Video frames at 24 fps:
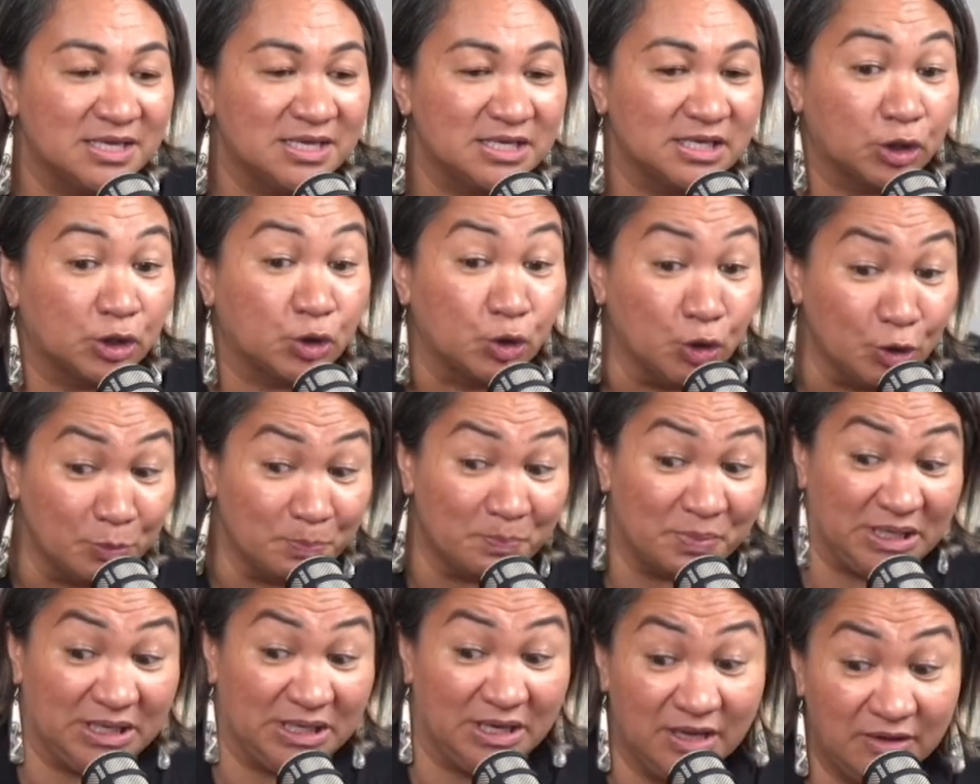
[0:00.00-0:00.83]
And I couldn't
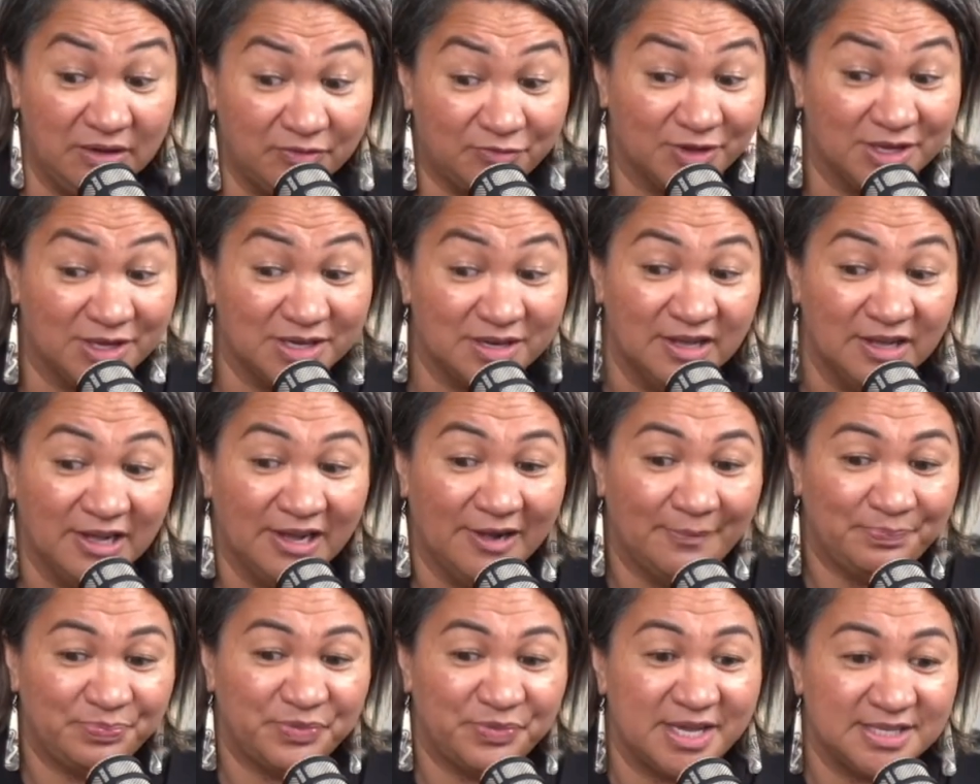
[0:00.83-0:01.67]
believe it
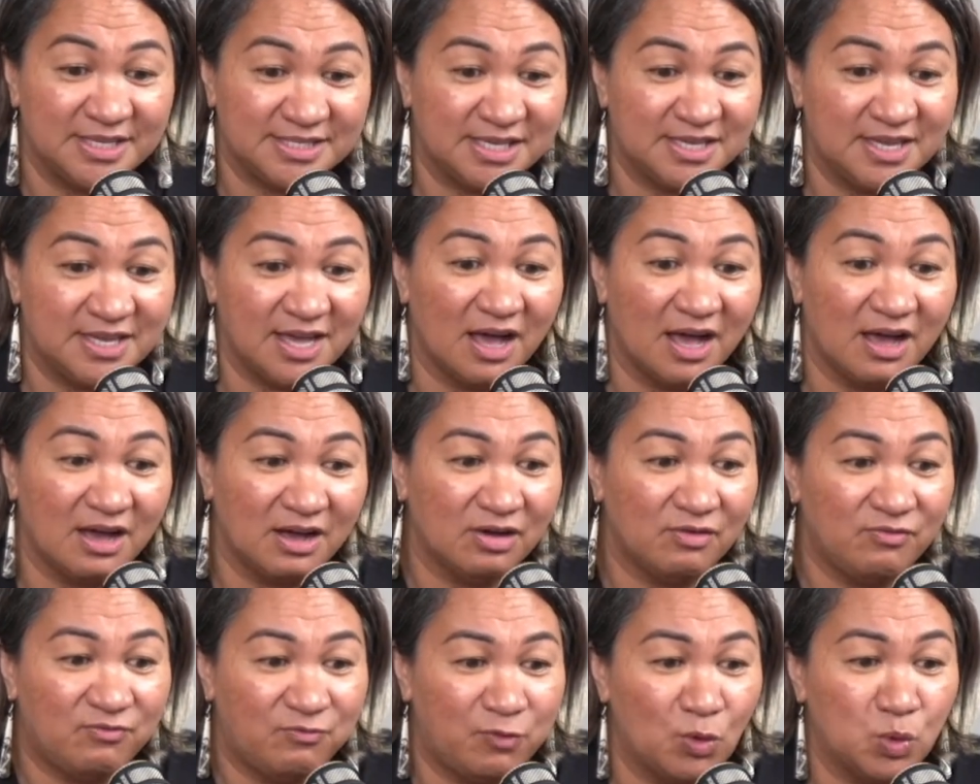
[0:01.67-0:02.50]
as a young
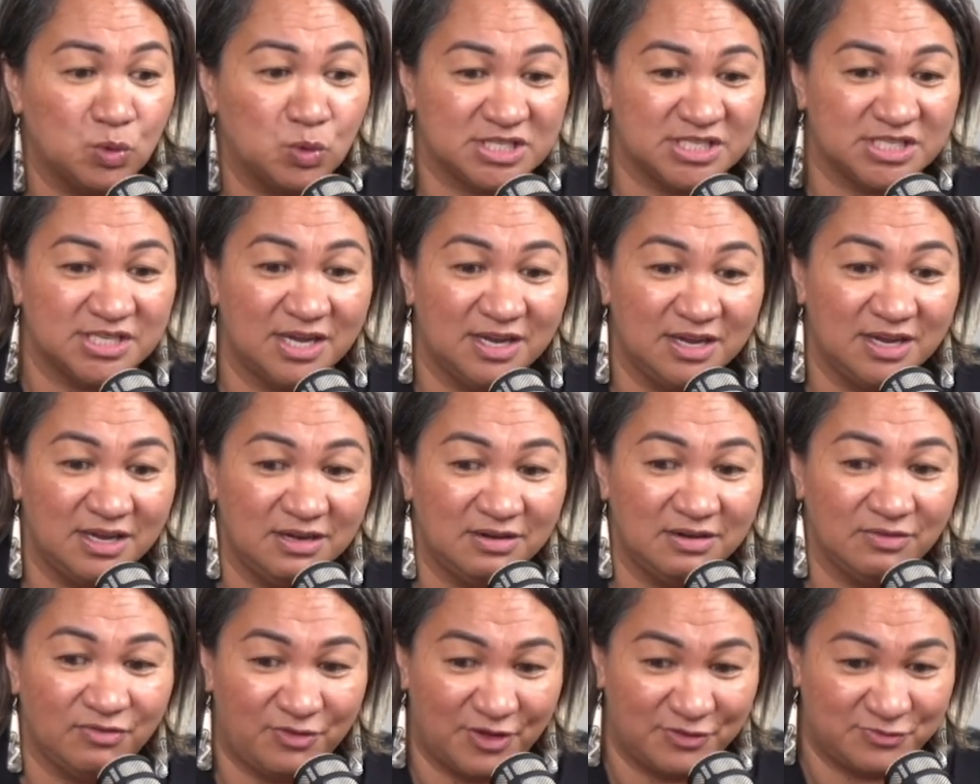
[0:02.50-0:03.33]
14,
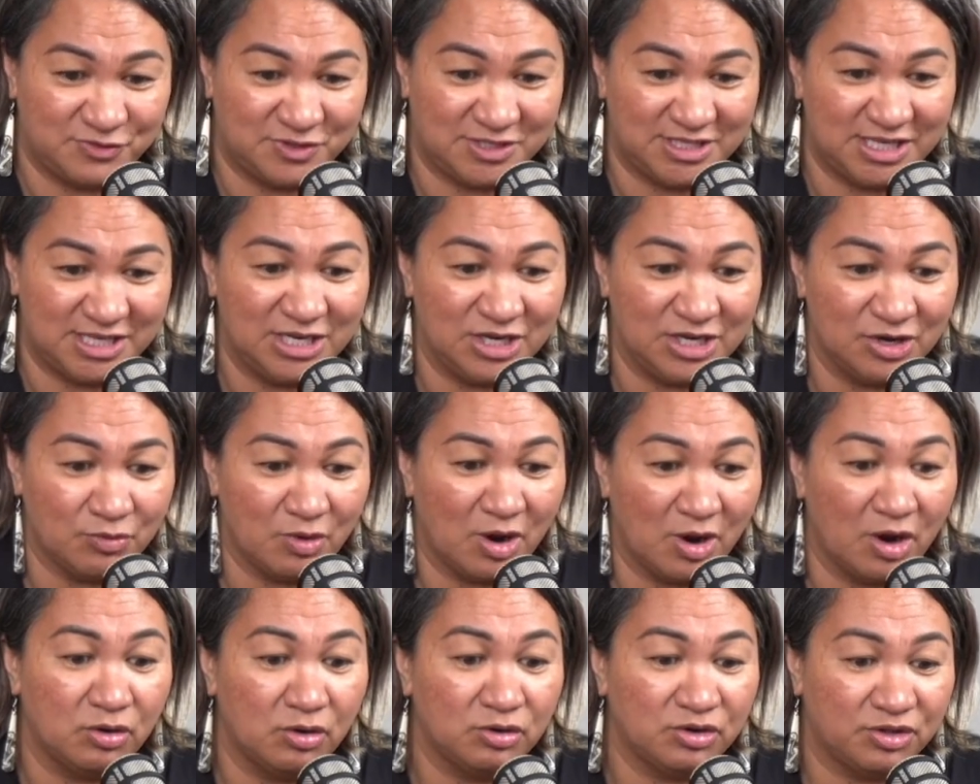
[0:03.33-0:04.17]

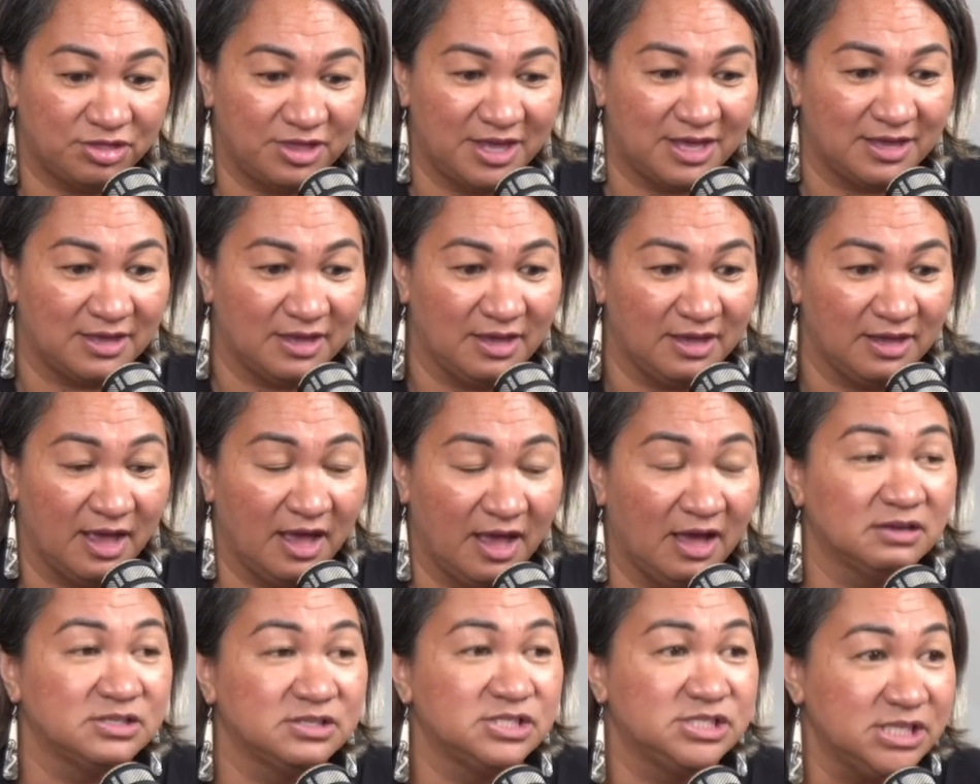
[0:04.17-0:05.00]
15-year-old, thinking,
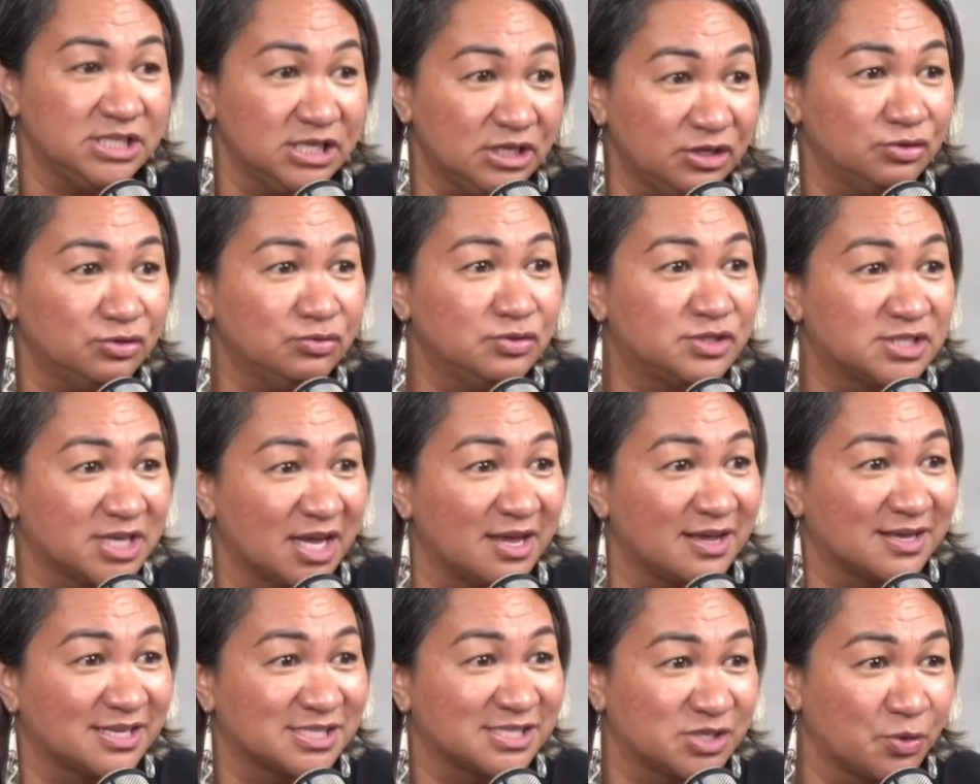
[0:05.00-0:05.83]
how dare you
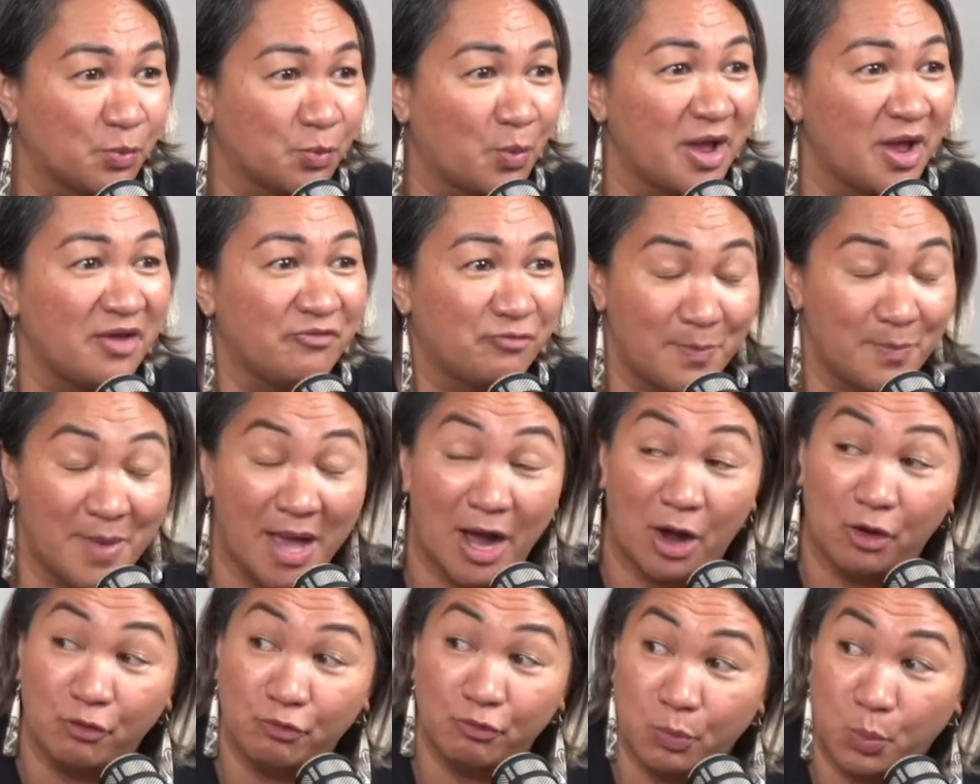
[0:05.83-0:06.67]
take us away from
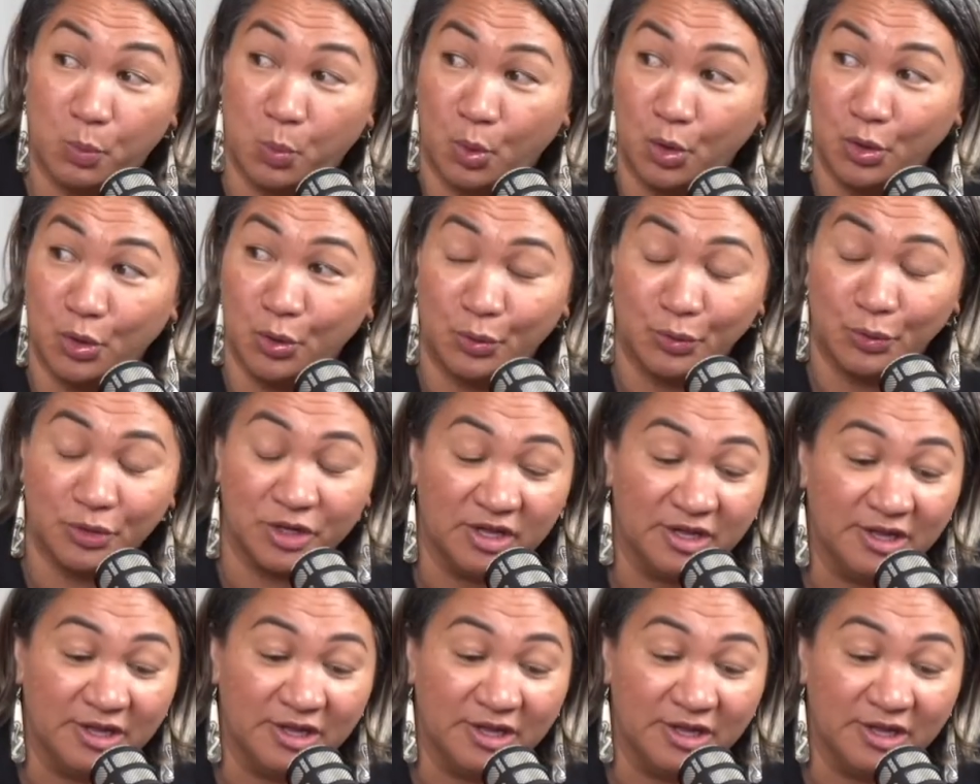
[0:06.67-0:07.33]
our world